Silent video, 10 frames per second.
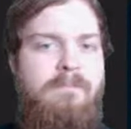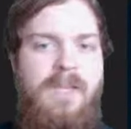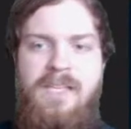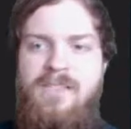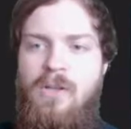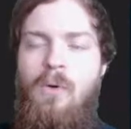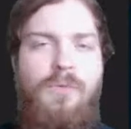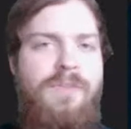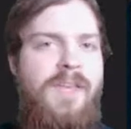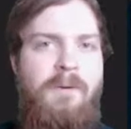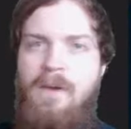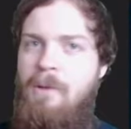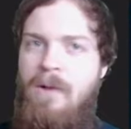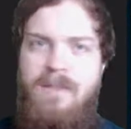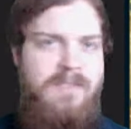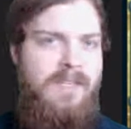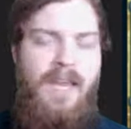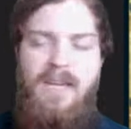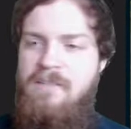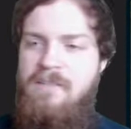his whole thing where he wants to
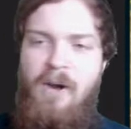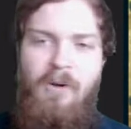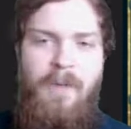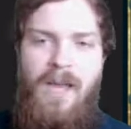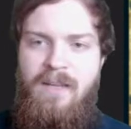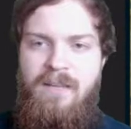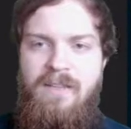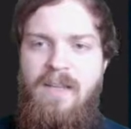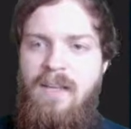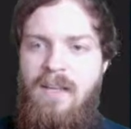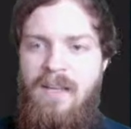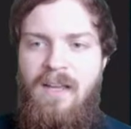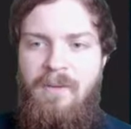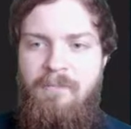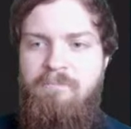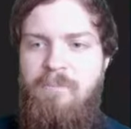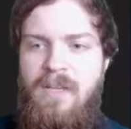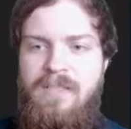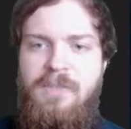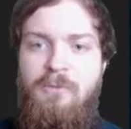gain his power back and
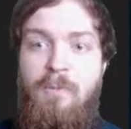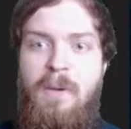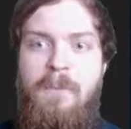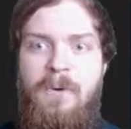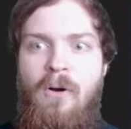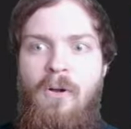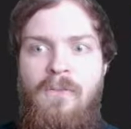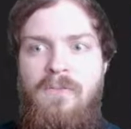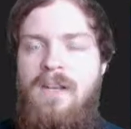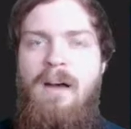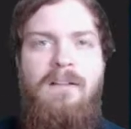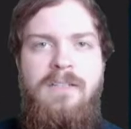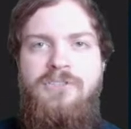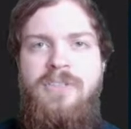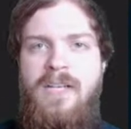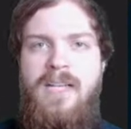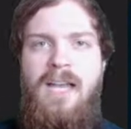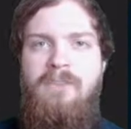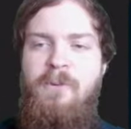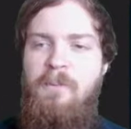basically remember all of the knowledge that he
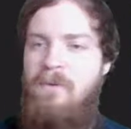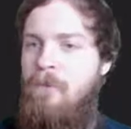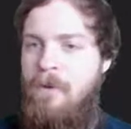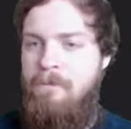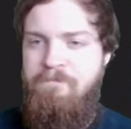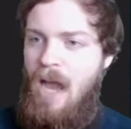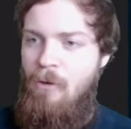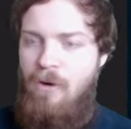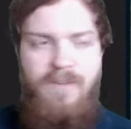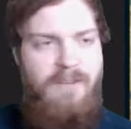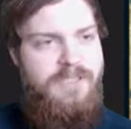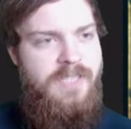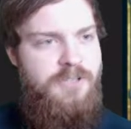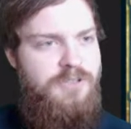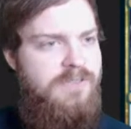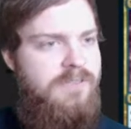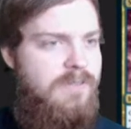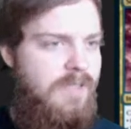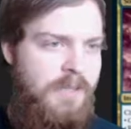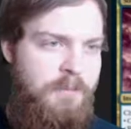had from before. Hour of Devastation,
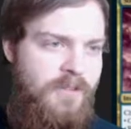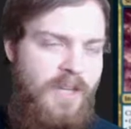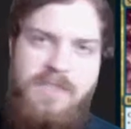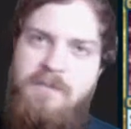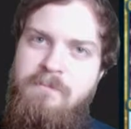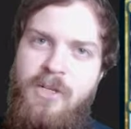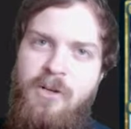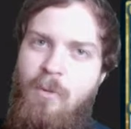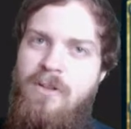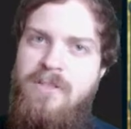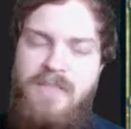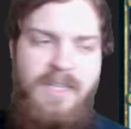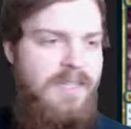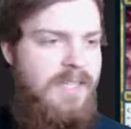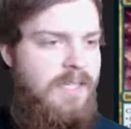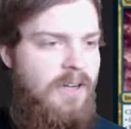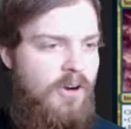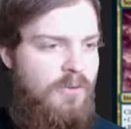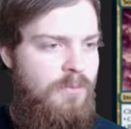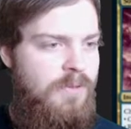again, we've got some Nicol Bolas in the
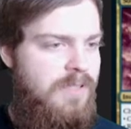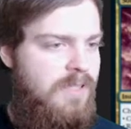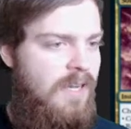artwork.